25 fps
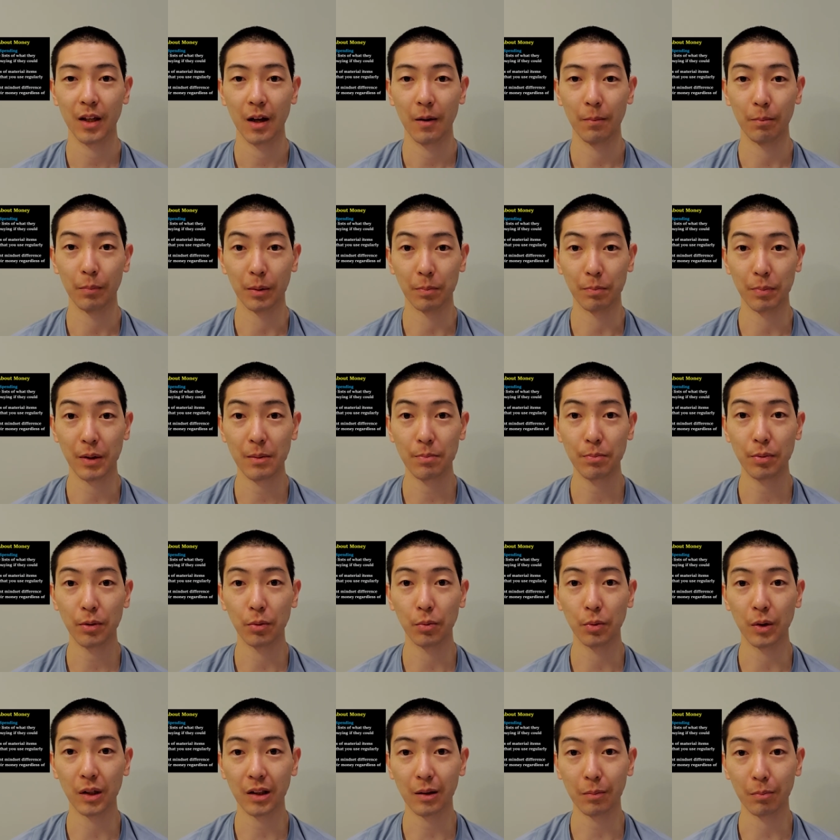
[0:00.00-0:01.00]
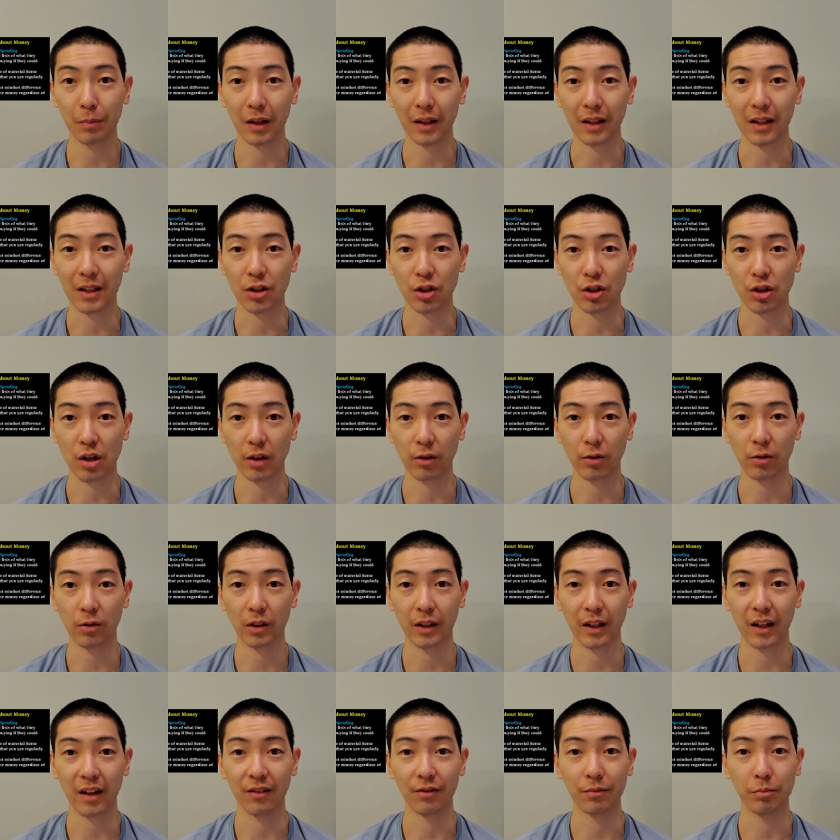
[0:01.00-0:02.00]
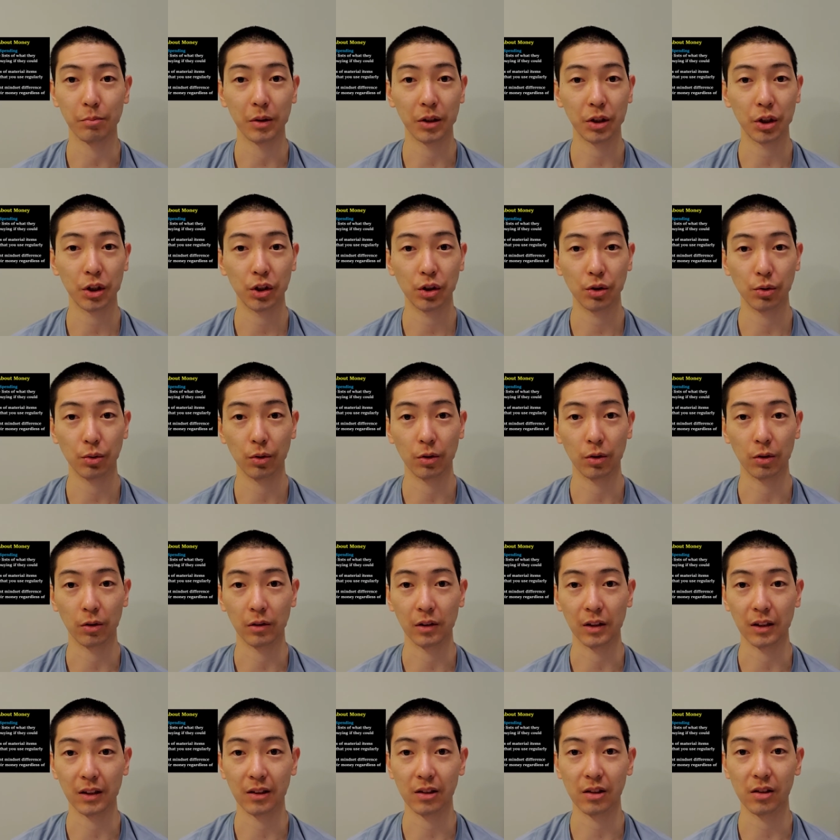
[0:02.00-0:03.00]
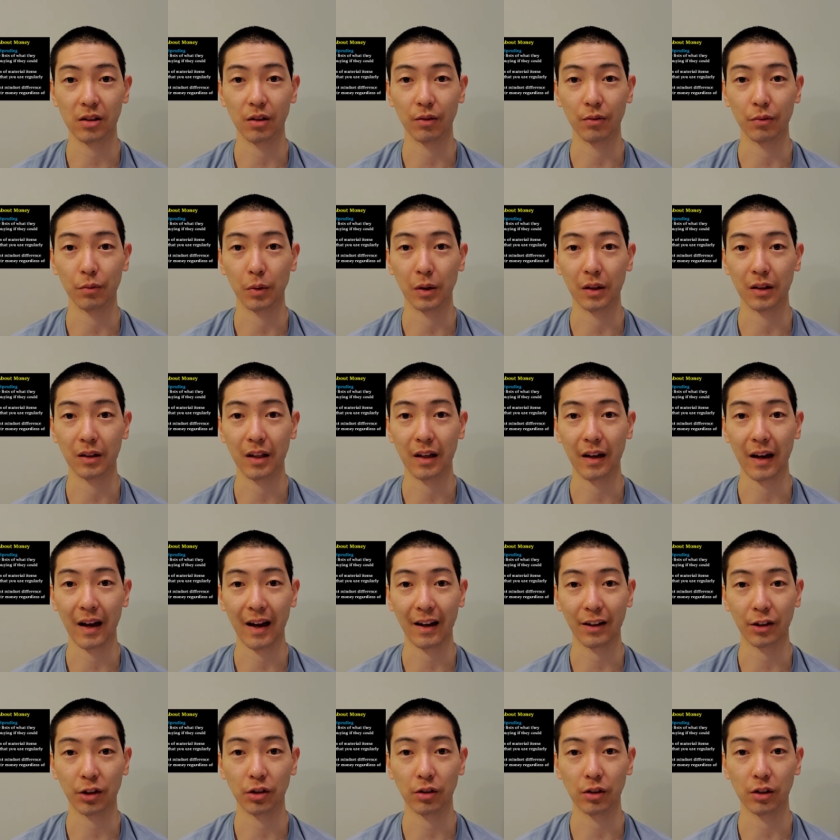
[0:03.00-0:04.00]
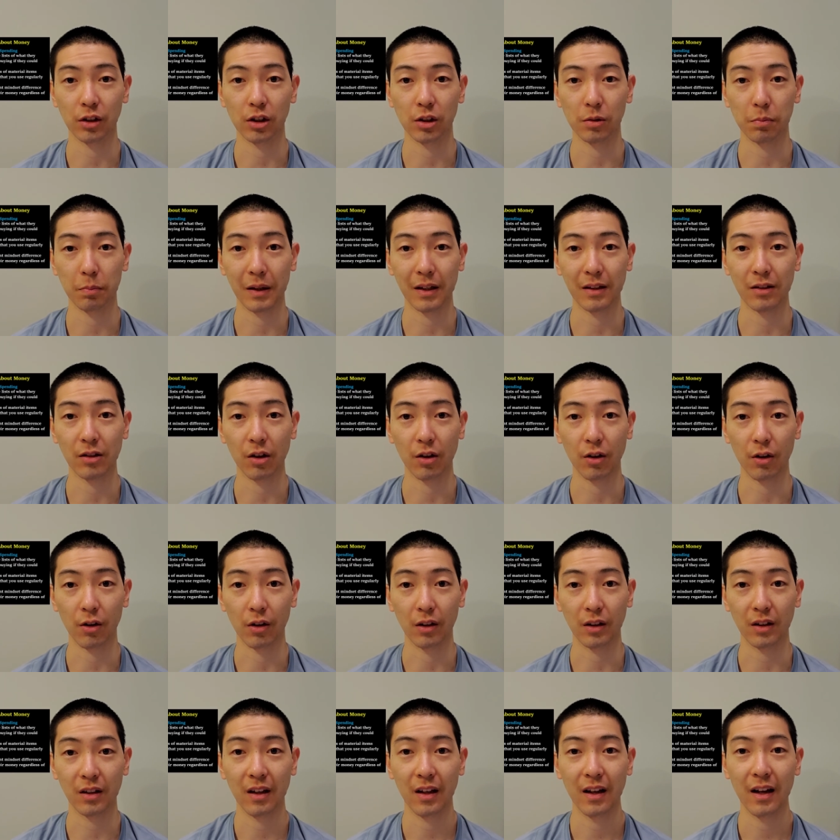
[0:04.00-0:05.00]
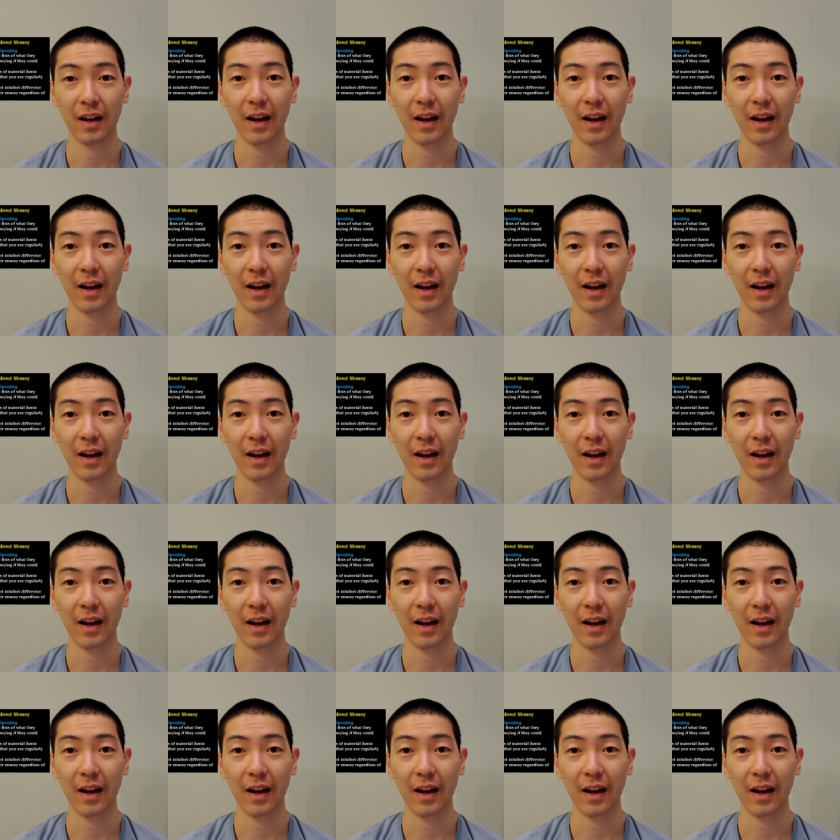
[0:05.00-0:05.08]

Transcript: But people with money generally have much shorter lists of what they actually spend on,